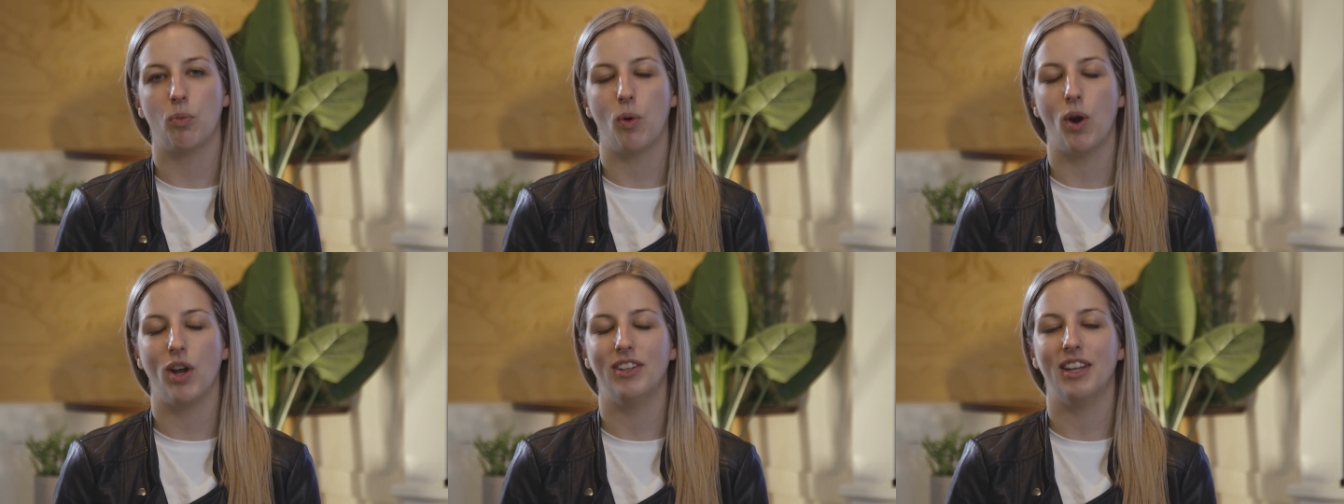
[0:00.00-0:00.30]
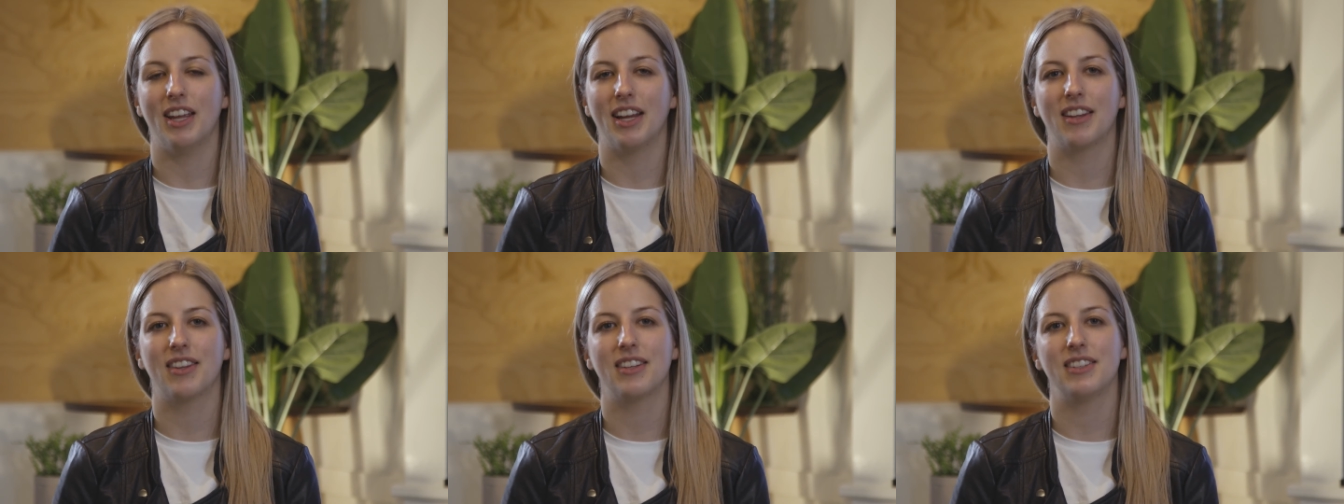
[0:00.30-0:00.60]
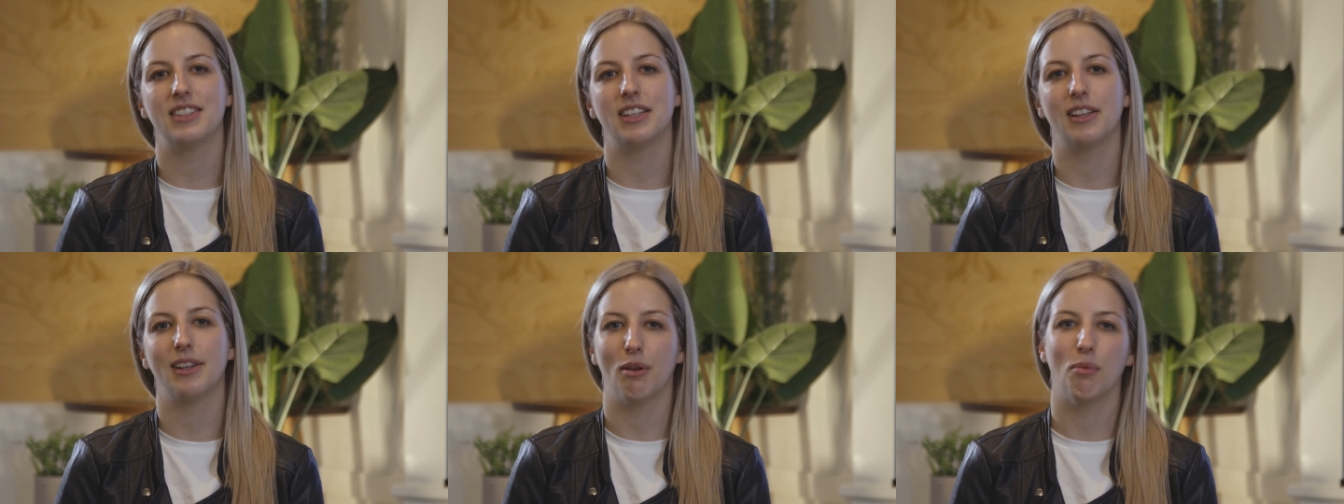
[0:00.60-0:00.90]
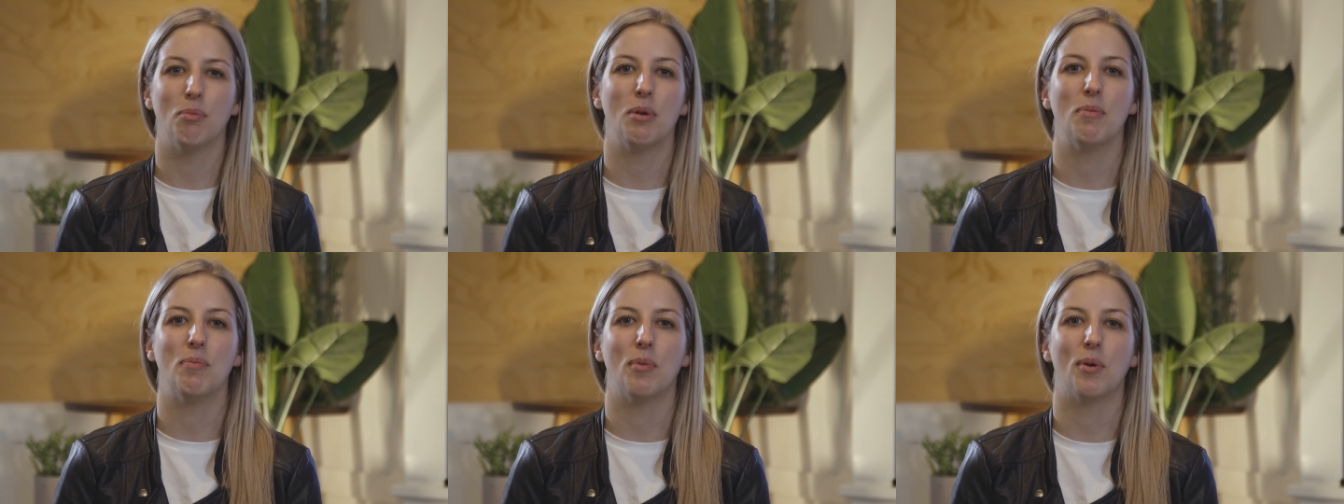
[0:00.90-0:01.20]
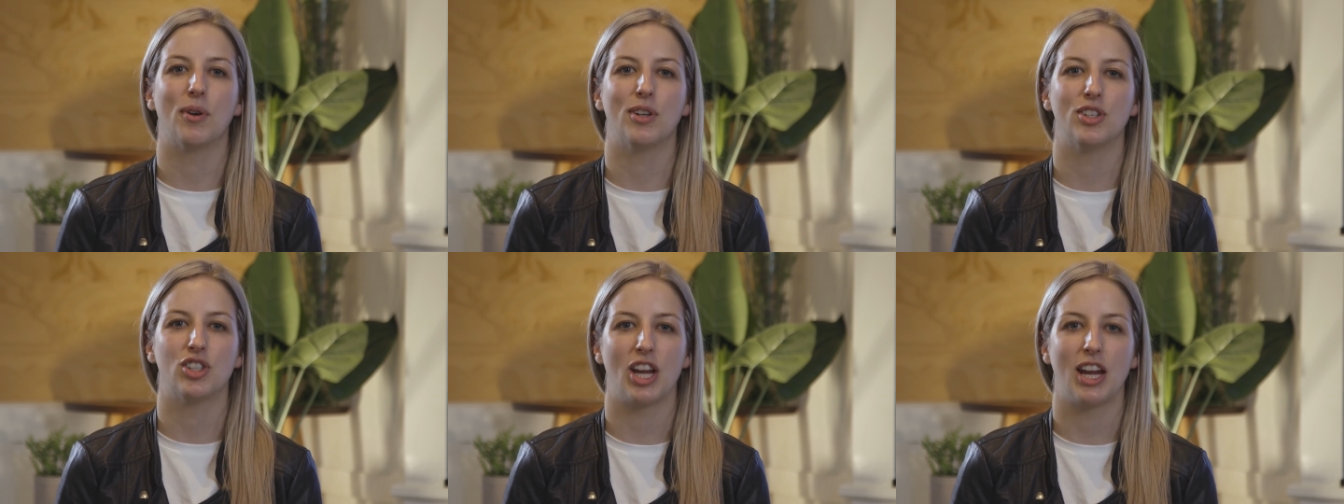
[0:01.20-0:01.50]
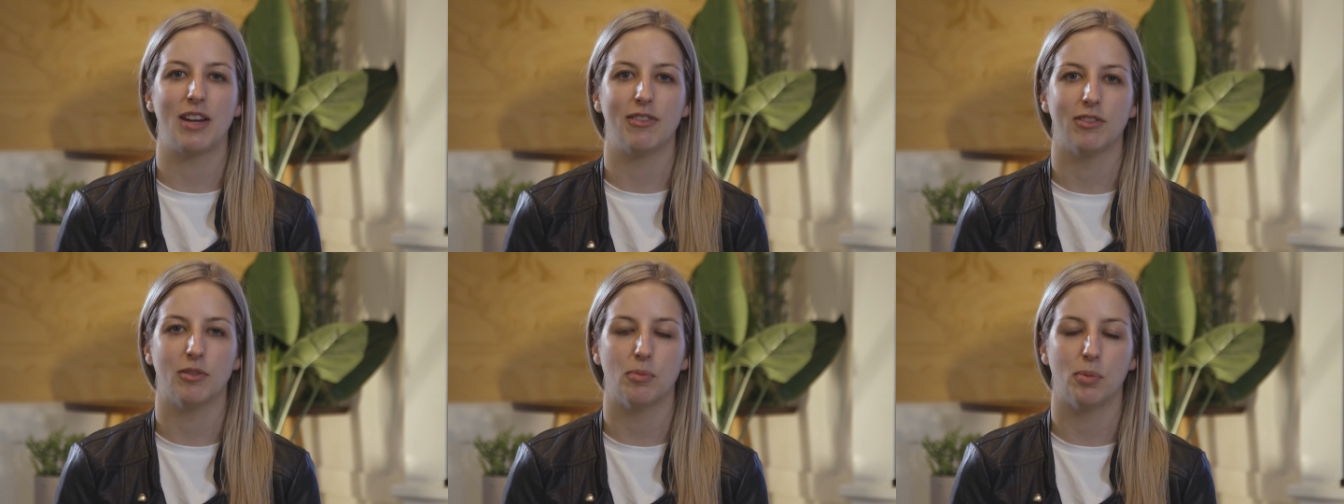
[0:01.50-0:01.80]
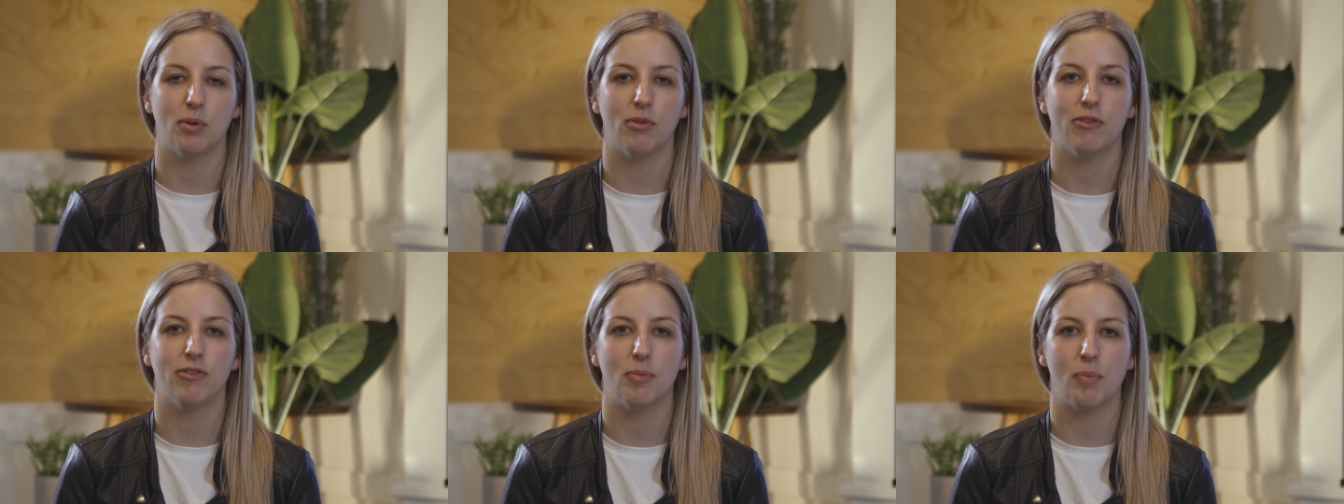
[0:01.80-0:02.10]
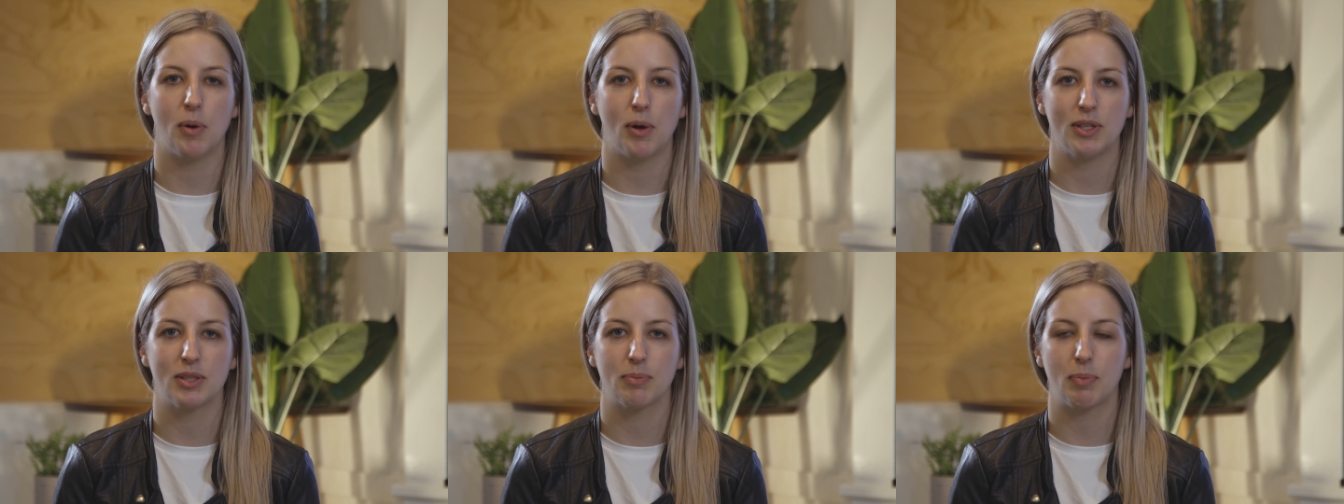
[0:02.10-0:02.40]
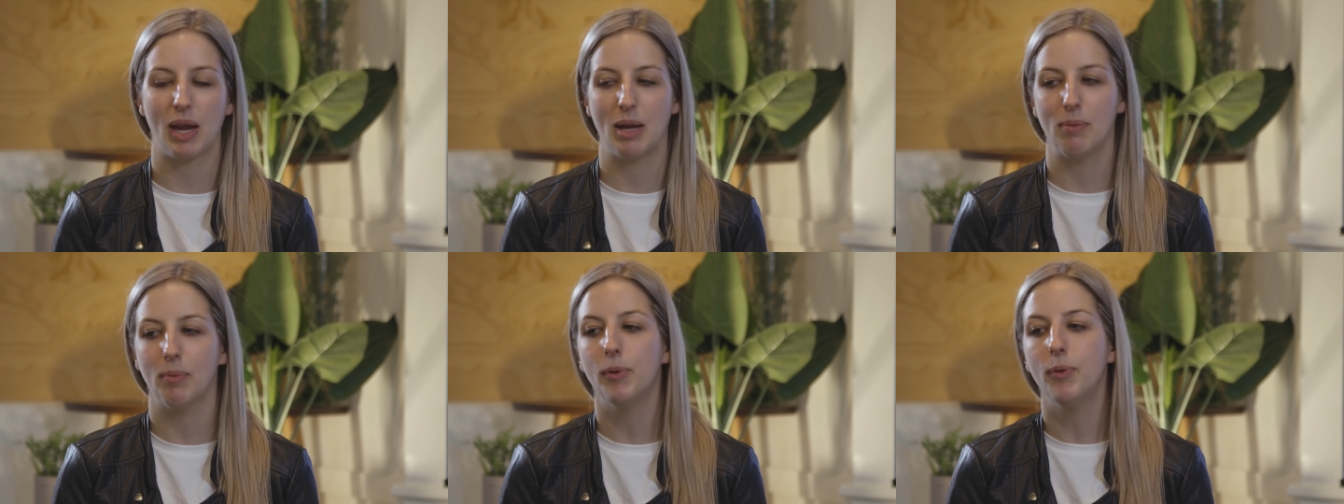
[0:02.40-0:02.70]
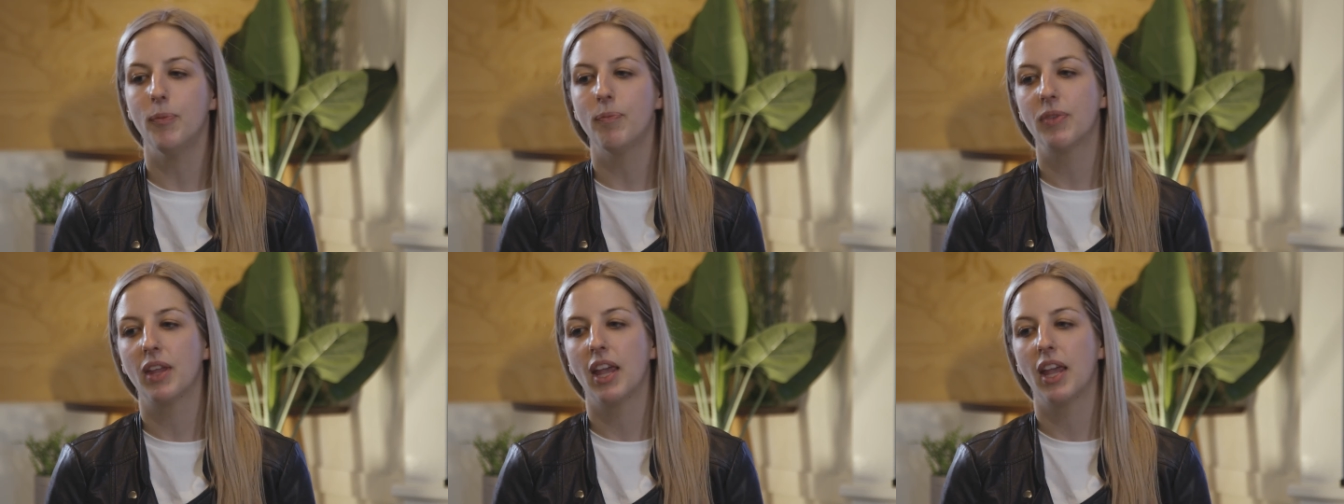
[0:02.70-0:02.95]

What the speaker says: word length is a little bit more achievable for most people.